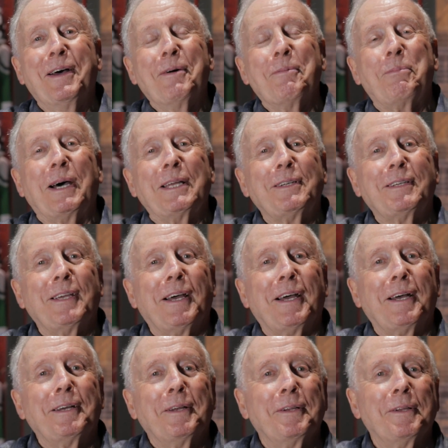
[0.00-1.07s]
But
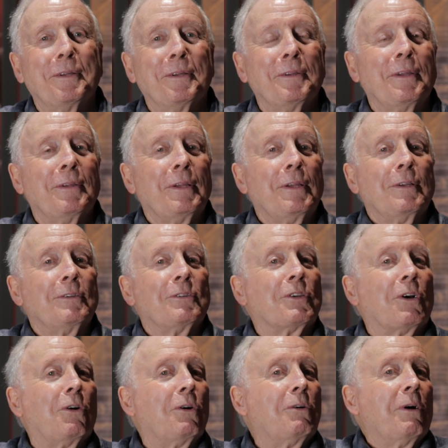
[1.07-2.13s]

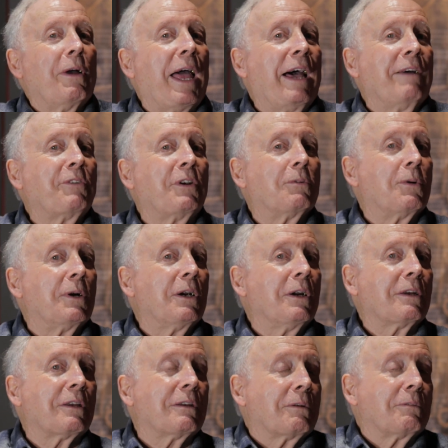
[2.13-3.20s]
so after
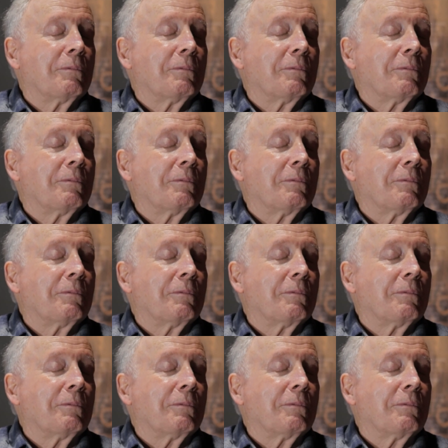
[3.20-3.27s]
work,